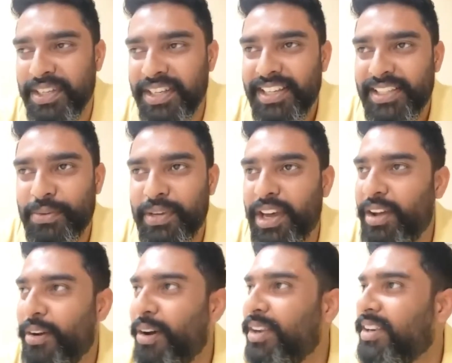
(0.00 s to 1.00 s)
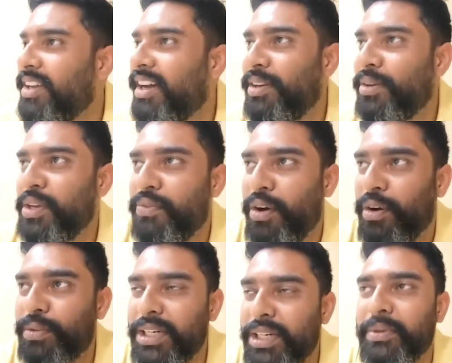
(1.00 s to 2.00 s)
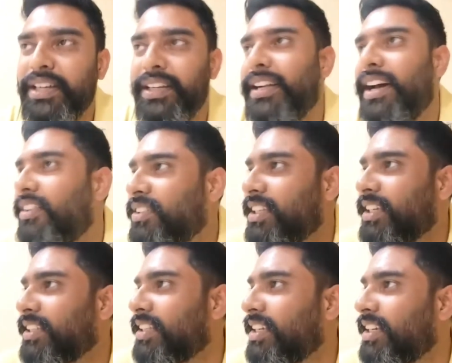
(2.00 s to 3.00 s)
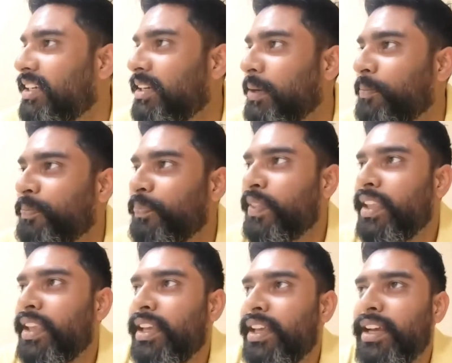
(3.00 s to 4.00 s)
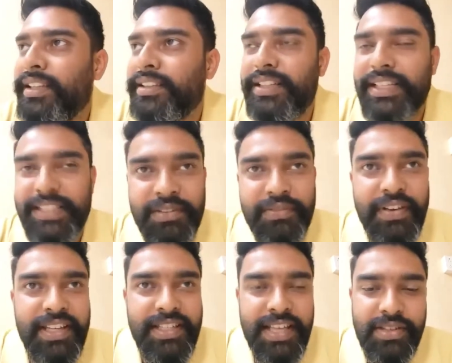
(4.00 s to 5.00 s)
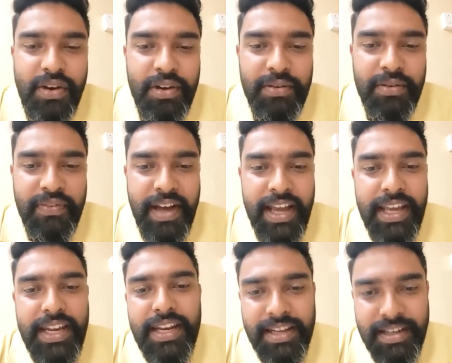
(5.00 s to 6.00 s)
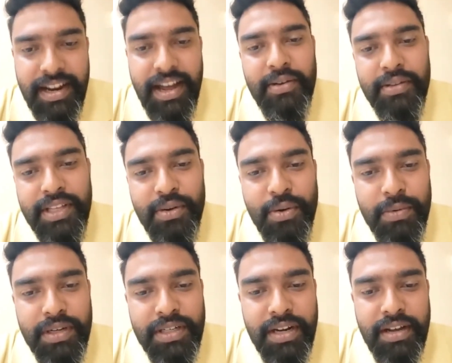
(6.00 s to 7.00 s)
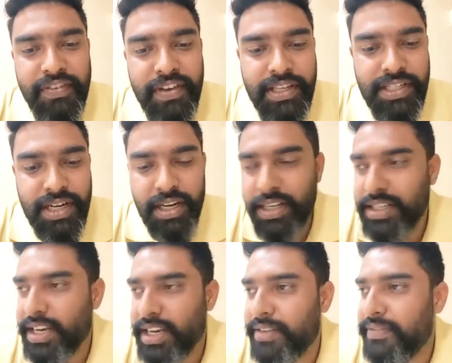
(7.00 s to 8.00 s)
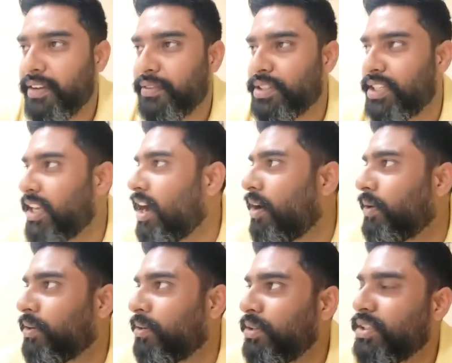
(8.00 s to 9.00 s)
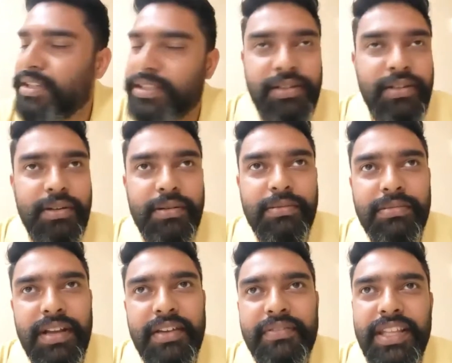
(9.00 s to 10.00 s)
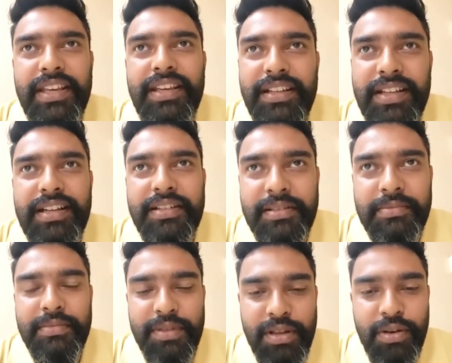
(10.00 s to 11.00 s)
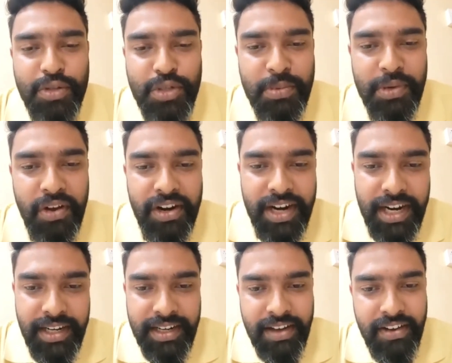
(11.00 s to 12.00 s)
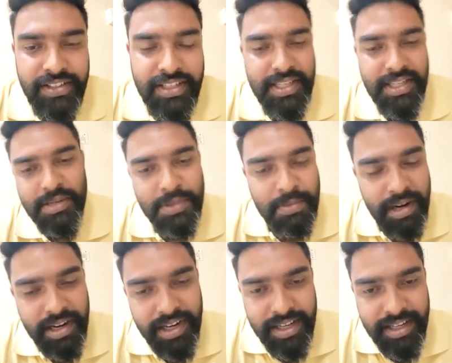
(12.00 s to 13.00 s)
So we are all looking forward to it. Now that the descent phase has gone fine, now the rover phase starts and we have to see how it goes. So everything looks to be all right on the systems part.